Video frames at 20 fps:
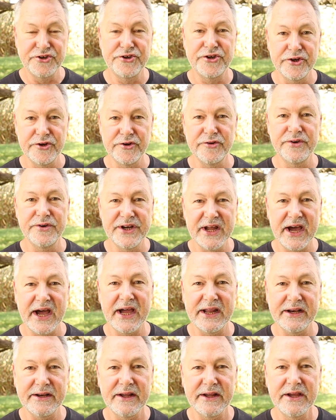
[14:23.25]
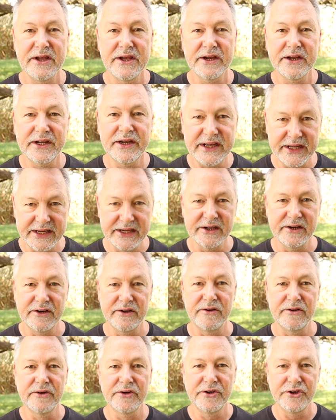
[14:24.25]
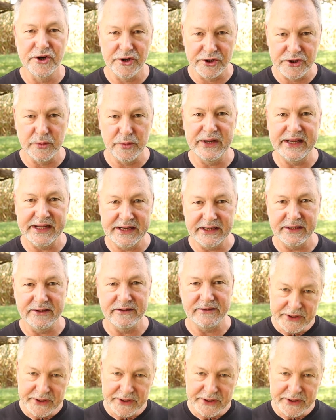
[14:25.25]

Do not kill your queen.